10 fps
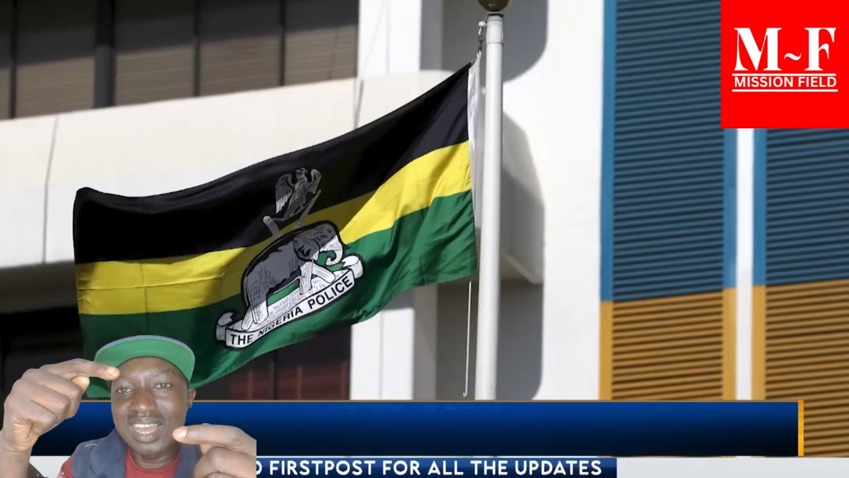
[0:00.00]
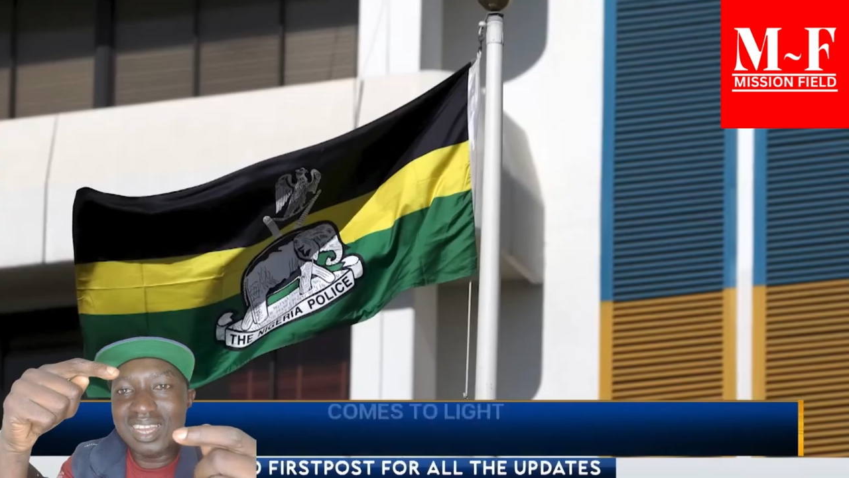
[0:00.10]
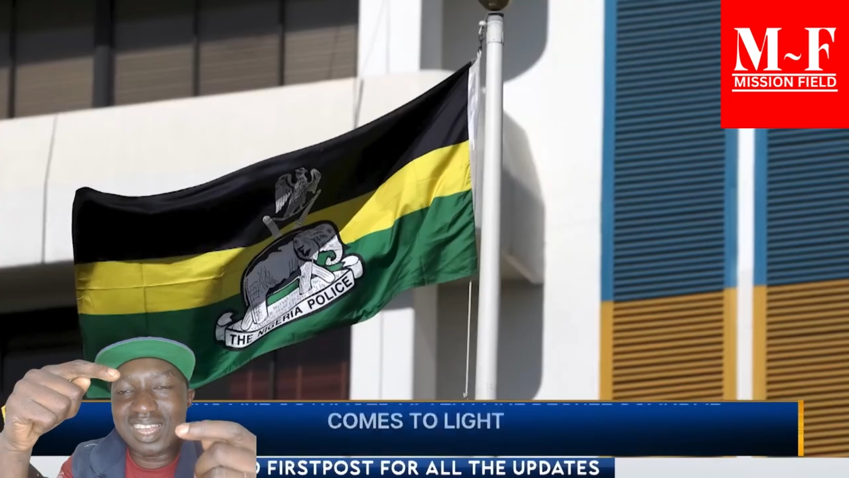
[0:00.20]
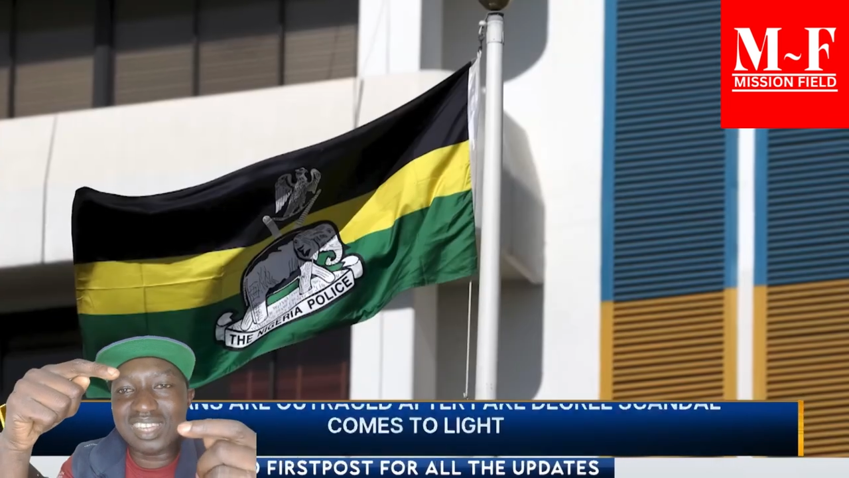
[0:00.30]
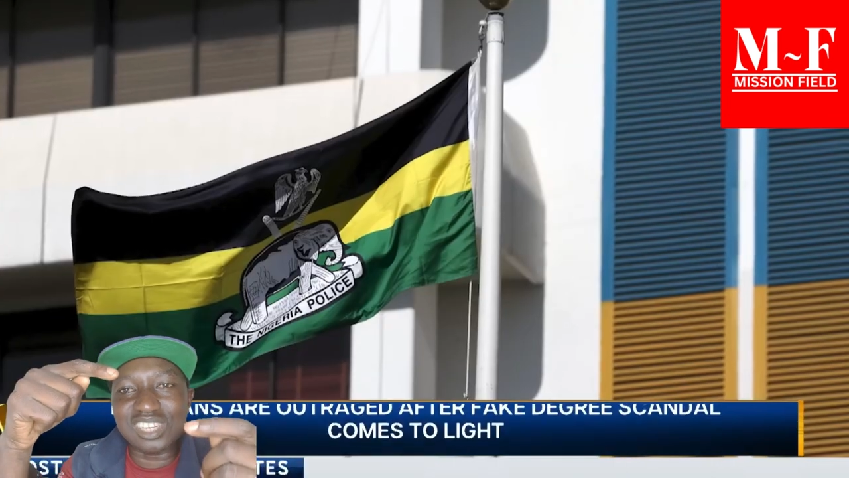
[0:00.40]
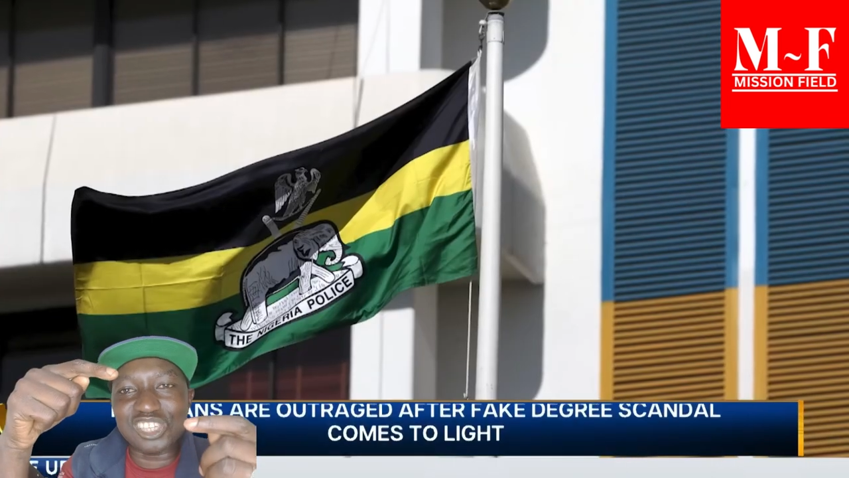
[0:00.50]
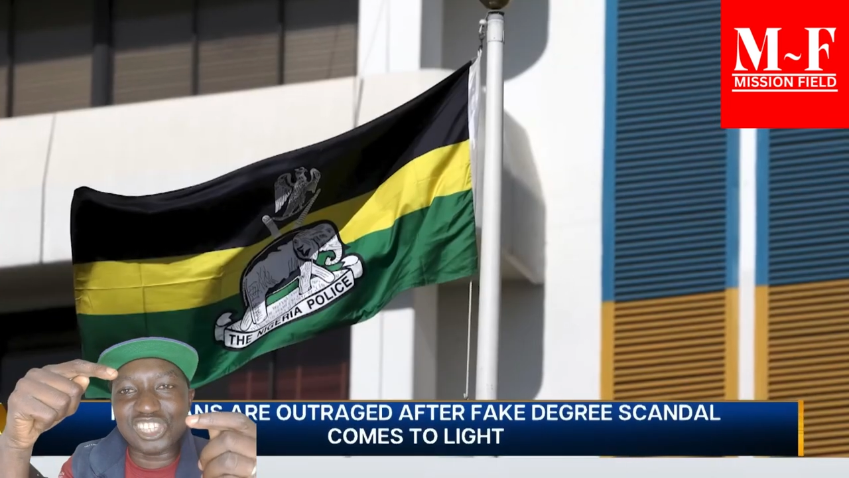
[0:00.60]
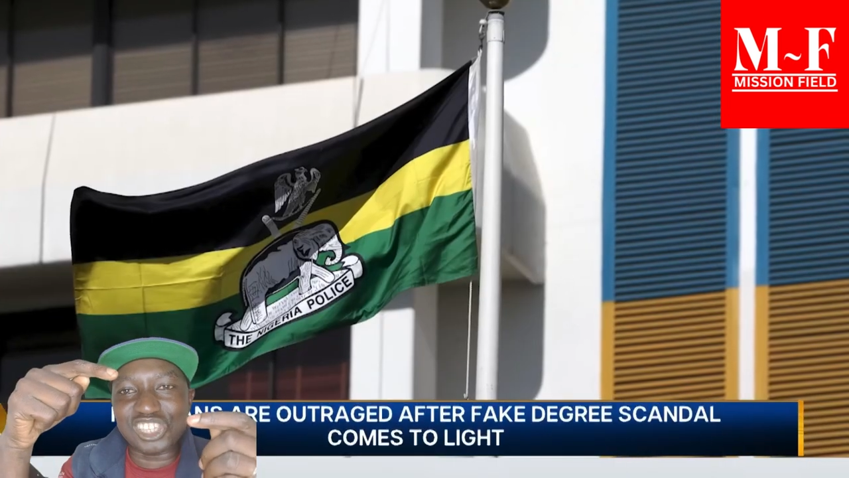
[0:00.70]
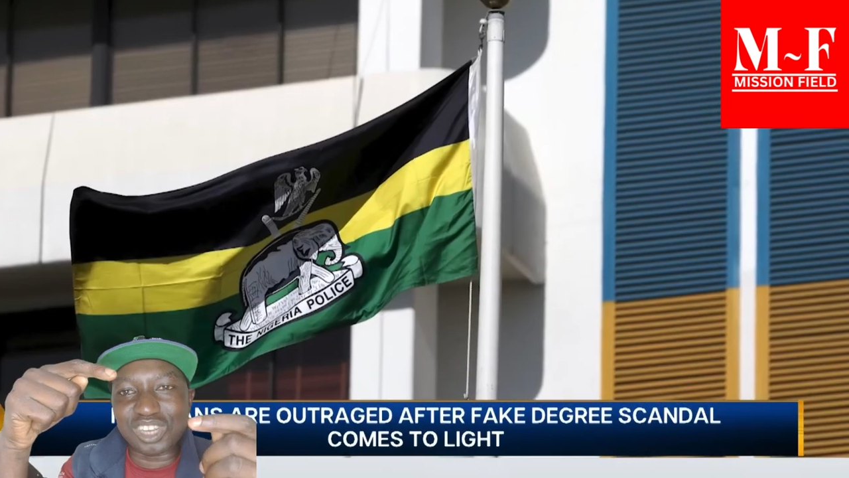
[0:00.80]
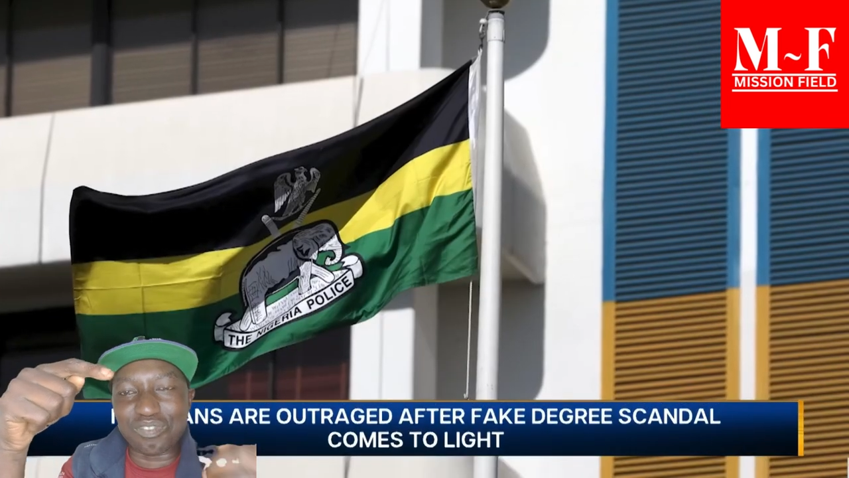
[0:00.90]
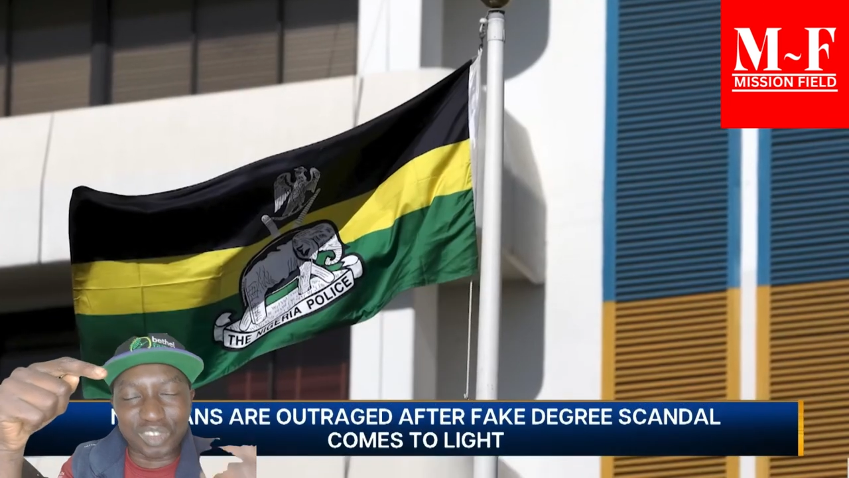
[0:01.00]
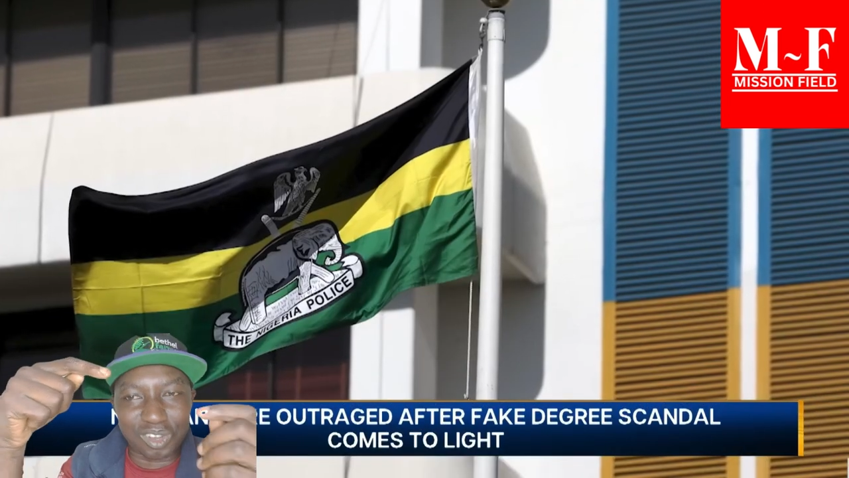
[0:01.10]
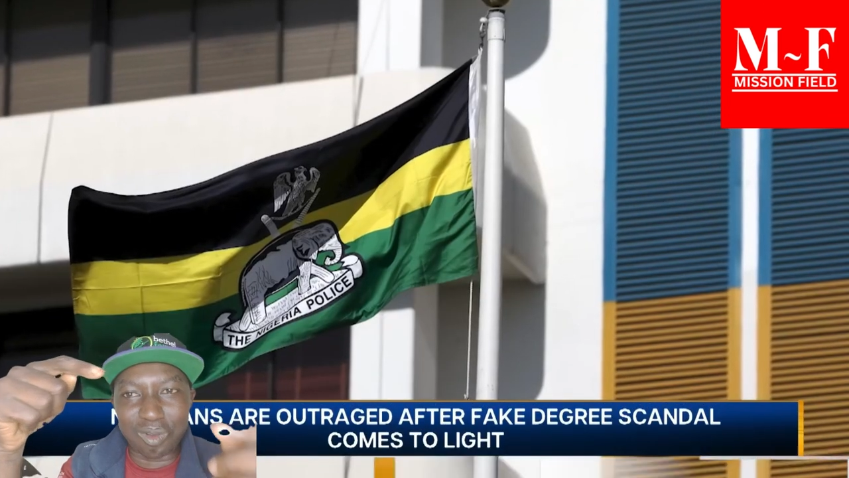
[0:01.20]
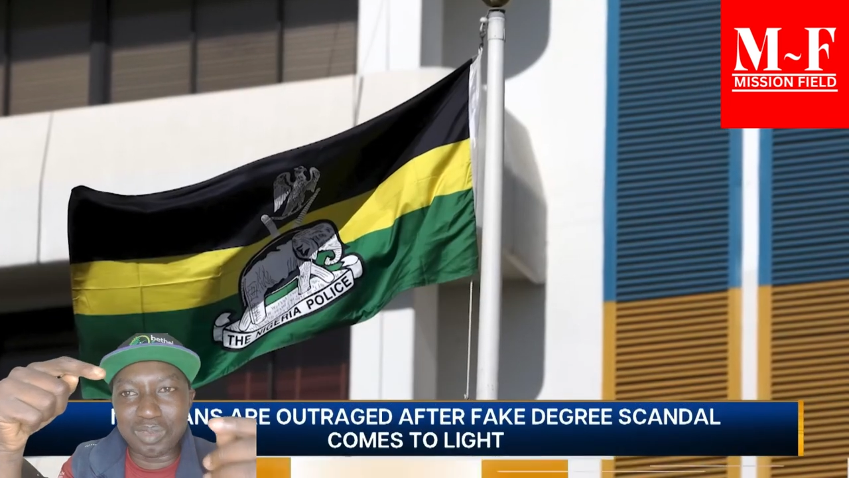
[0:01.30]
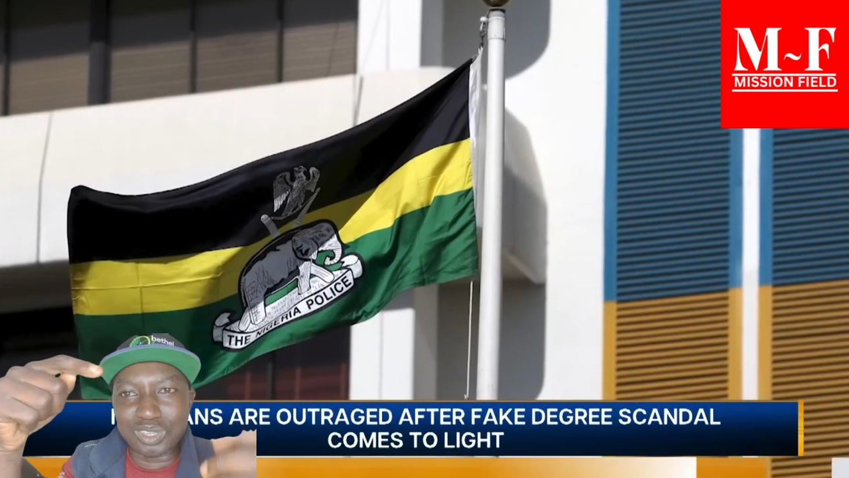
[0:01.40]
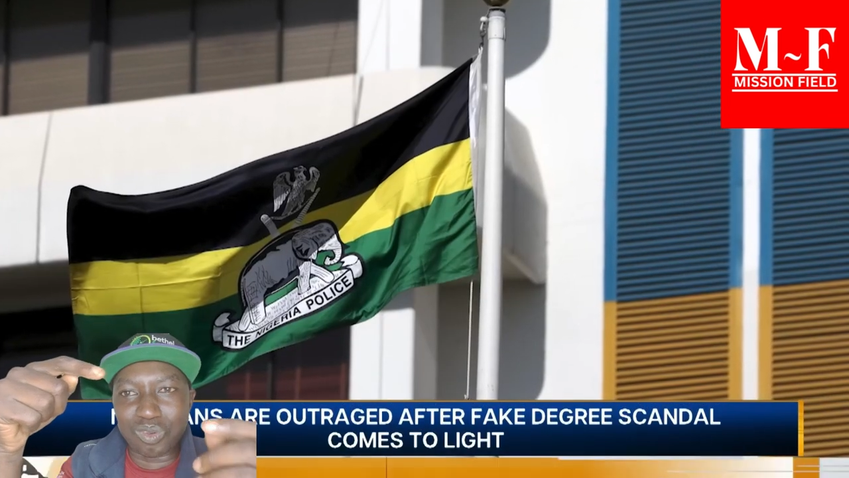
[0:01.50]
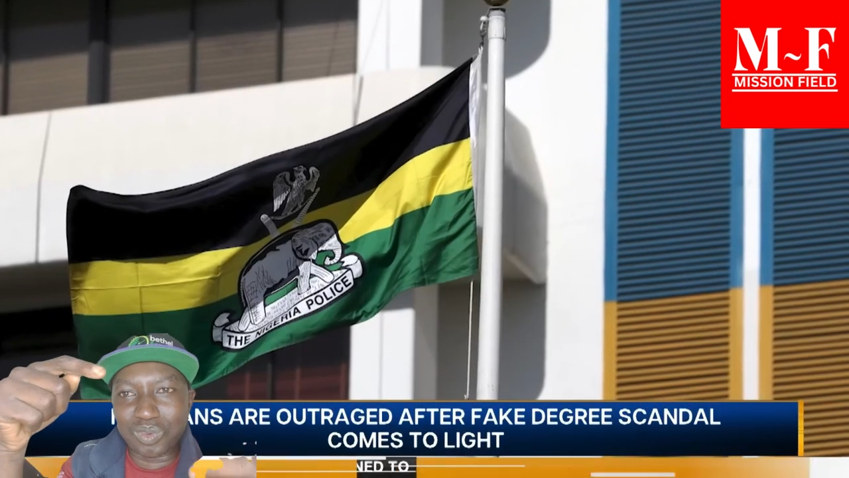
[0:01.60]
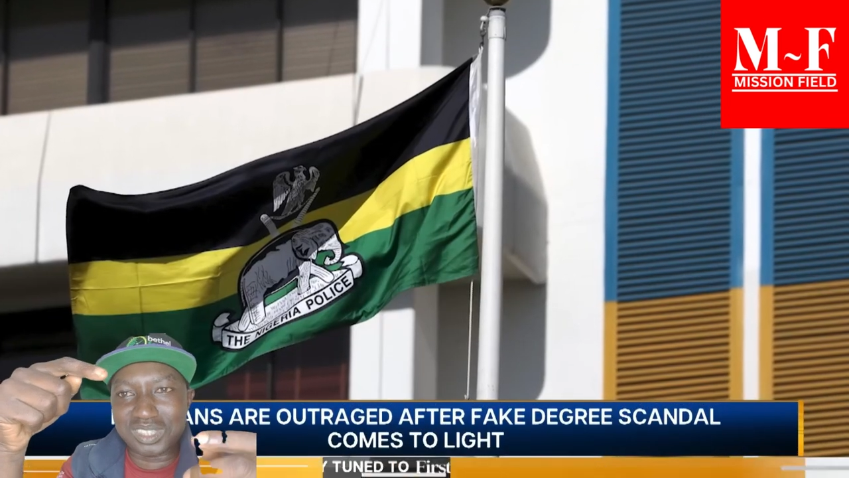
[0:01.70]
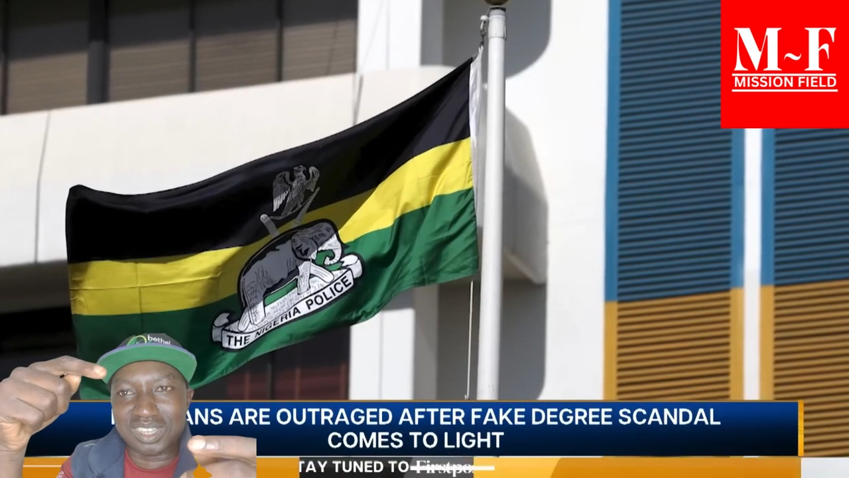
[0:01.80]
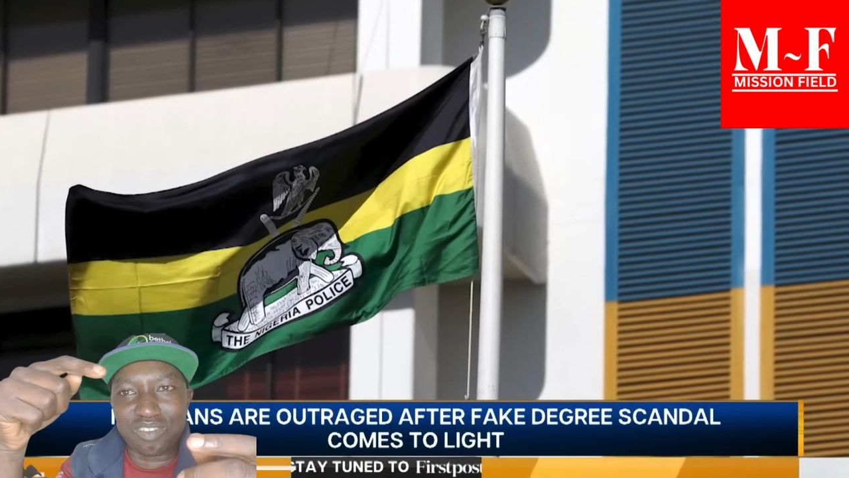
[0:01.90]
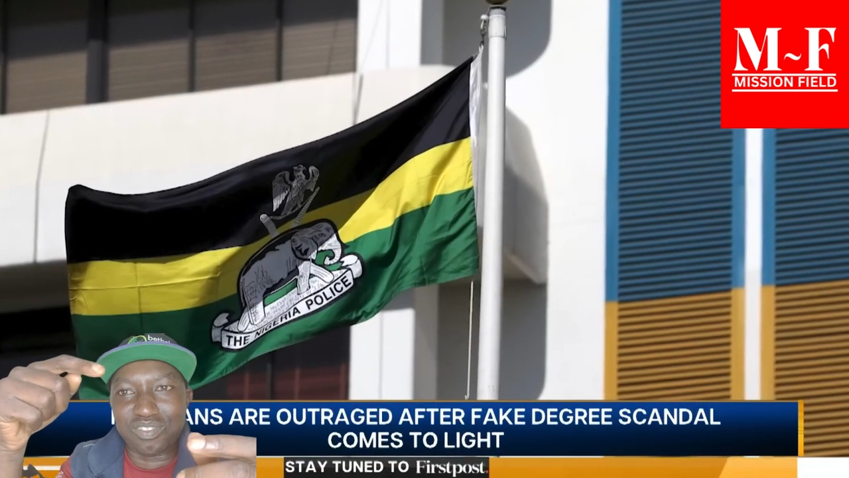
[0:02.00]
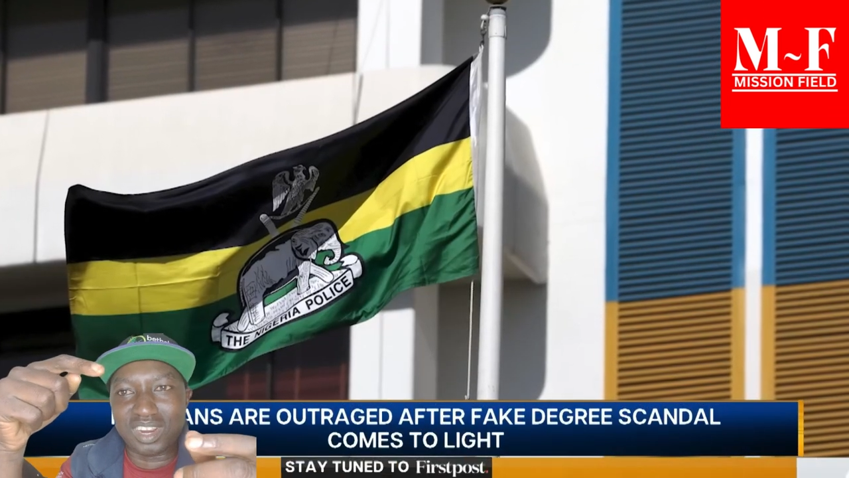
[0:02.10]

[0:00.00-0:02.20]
degrees are accredited by Nigeria.